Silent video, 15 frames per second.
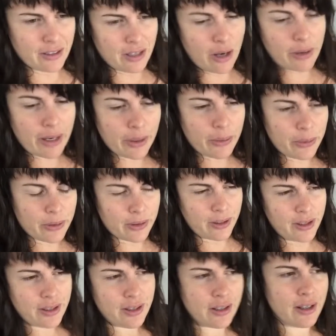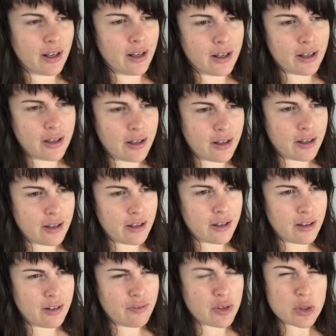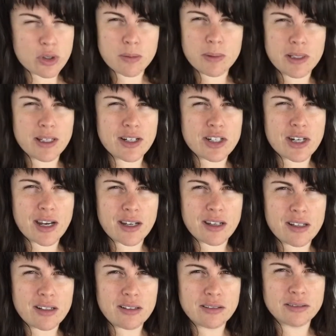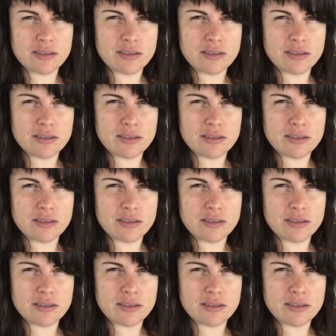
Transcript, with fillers: Okay, cool. Uh, future Malia check-in.